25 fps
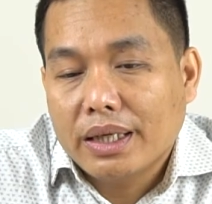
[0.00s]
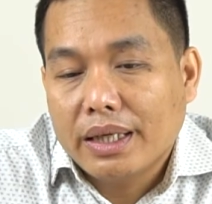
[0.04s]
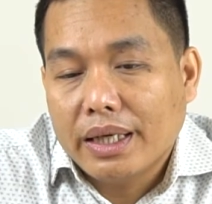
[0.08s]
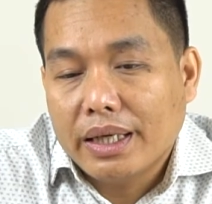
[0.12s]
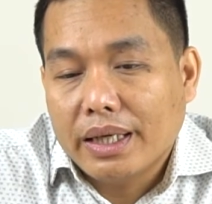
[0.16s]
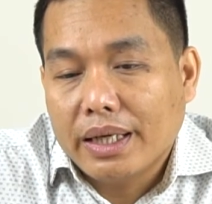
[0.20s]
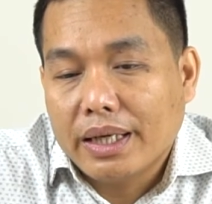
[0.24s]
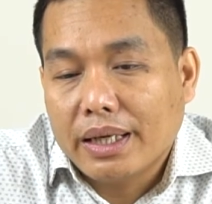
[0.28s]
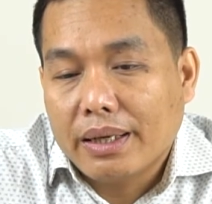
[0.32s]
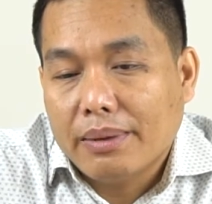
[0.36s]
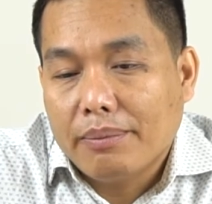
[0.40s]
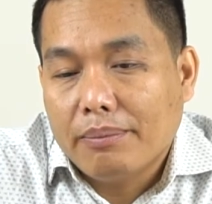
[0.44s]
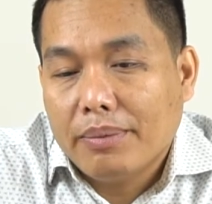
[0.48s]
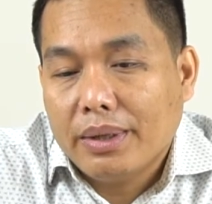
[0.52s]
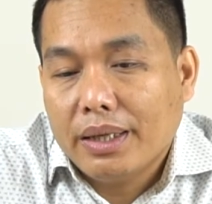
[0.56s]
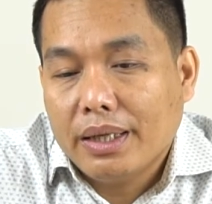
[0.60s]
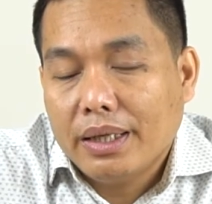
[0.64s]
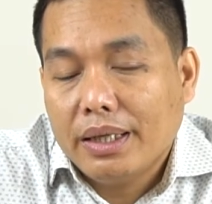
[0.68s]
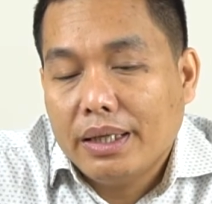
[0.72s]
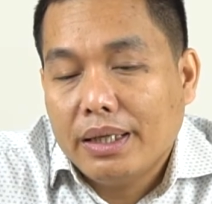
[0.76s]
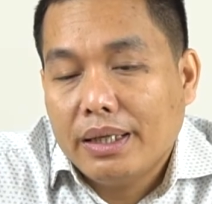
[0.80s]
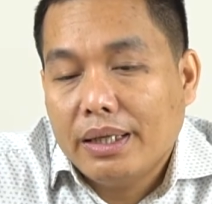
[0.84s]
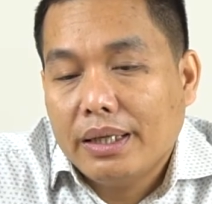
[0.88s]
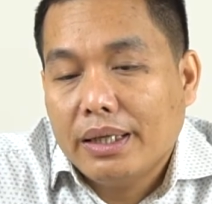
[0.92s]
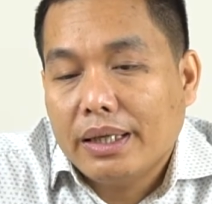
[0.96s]
in a number
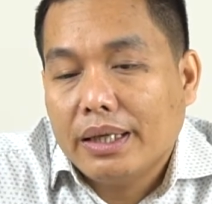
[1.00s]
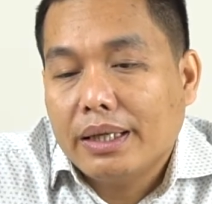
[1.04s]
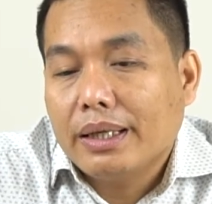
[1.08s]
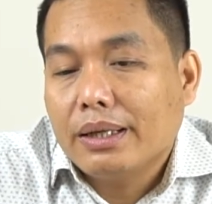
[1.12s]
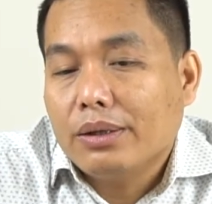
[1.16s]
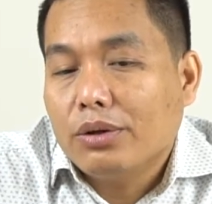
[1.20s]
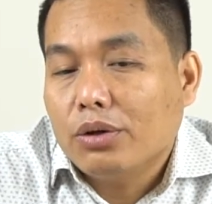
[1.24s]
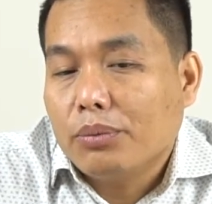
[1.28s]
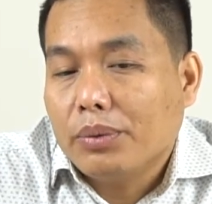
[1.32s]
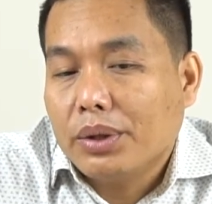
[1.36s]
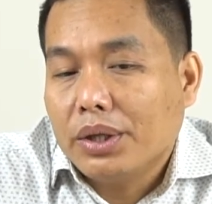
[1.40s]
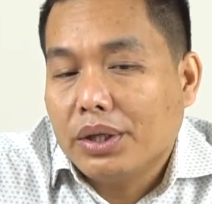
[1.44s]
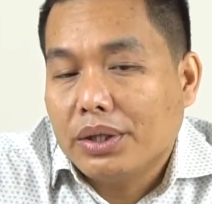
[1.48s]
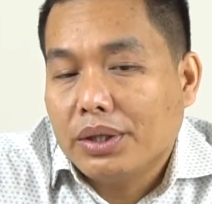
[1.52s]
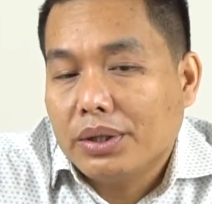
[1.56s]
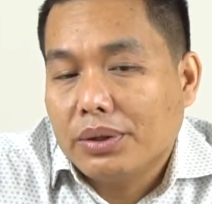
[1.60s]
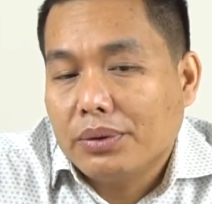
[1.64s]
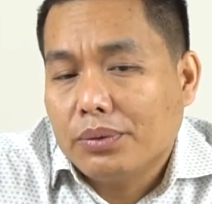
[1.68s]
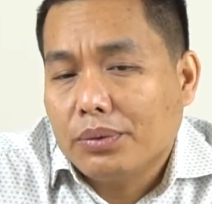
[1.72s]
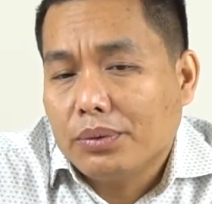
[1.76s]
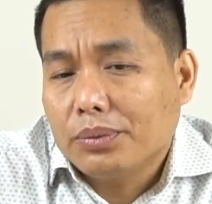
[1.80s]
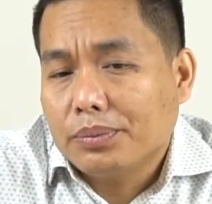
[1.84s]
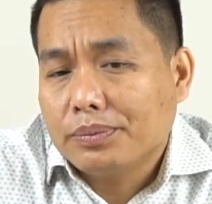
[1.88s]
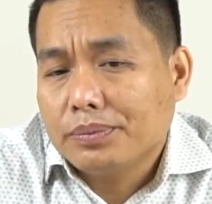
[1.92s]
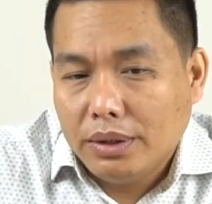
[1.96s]
than the dominating
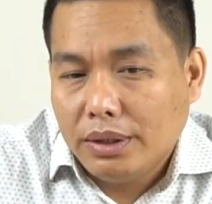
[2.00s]
group.